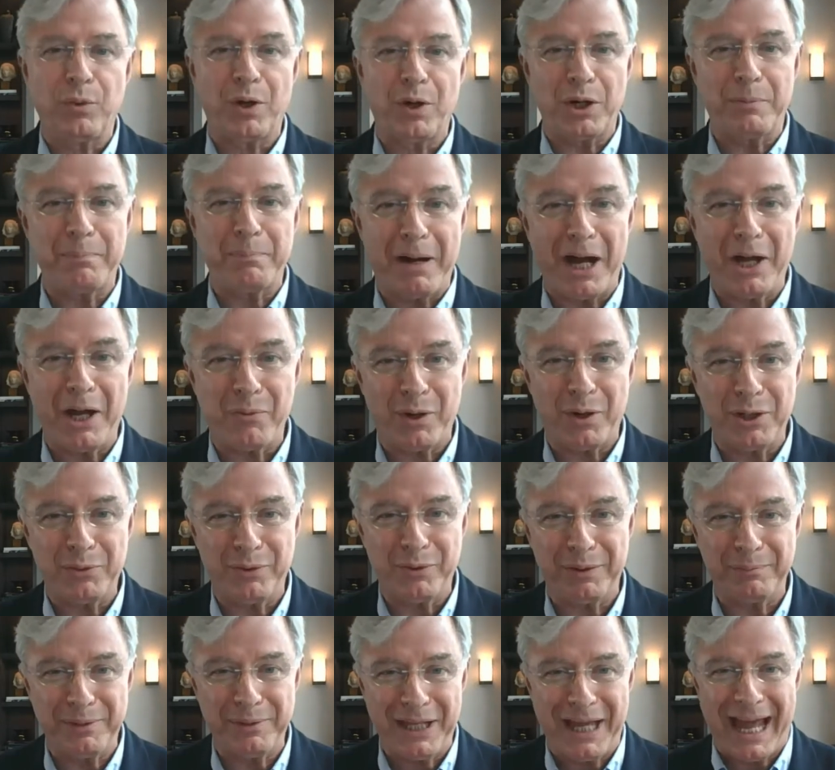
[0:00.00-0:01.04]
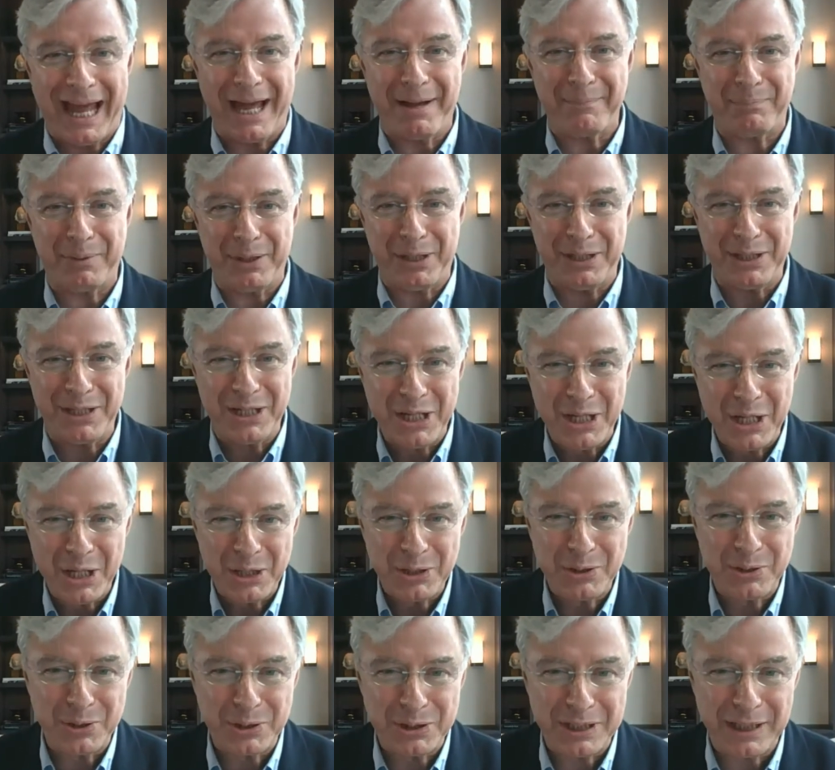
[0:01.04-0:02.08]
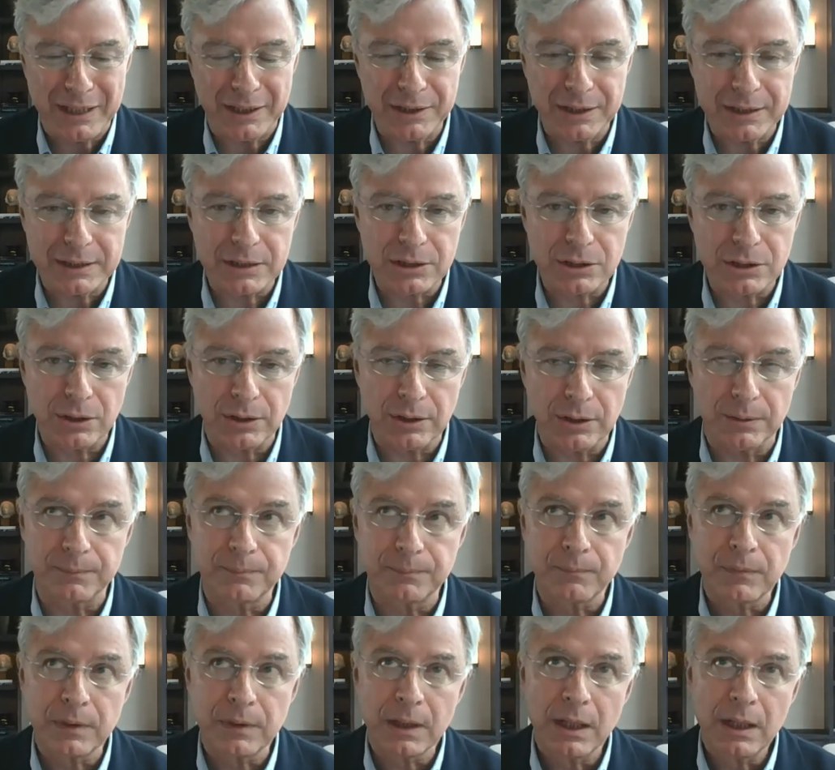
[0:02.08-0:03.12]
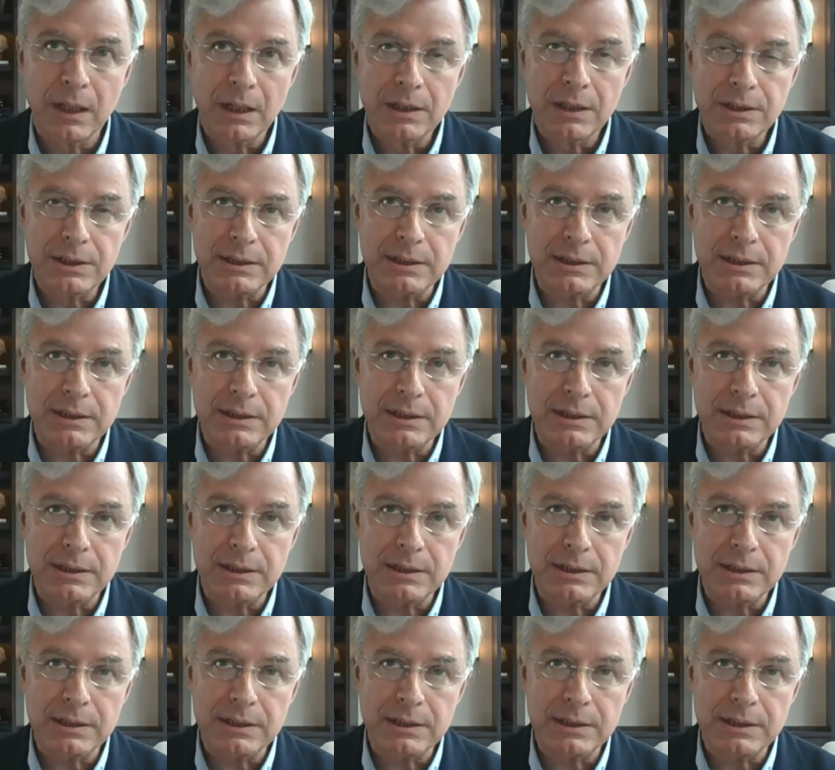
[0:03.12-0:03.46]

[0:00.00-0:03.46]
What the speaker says: Although if you want to buy one, we'll be happy to sell this to you.